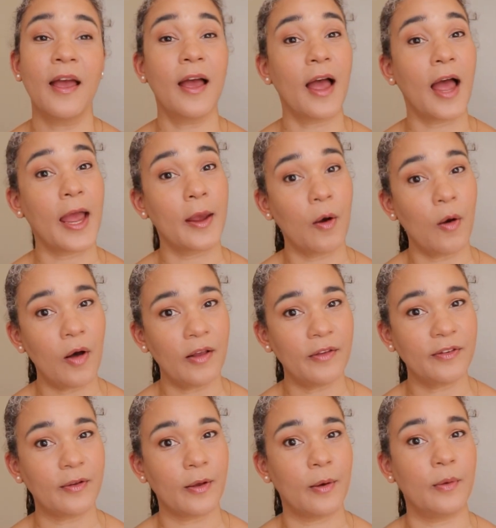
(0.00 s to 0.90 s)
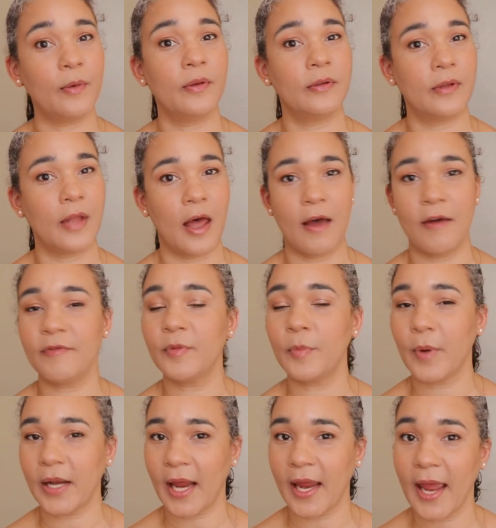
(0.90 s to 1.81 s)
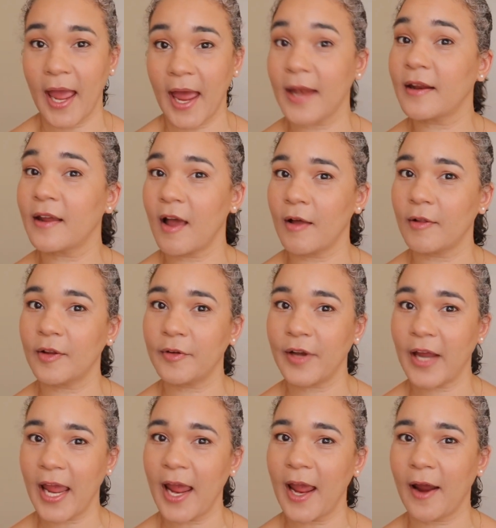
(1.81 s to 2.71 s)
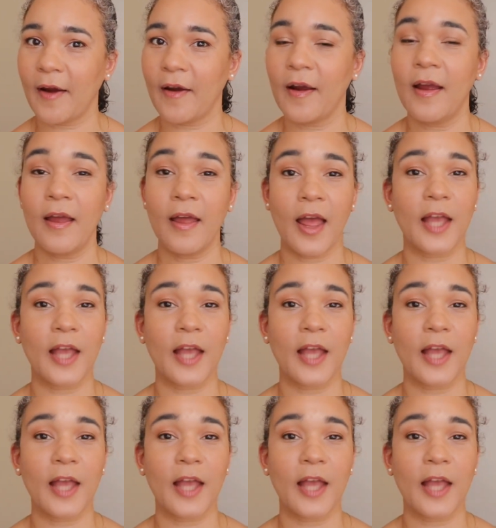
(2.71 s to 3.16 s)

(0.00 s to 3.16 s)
I also loved when I had colored hair.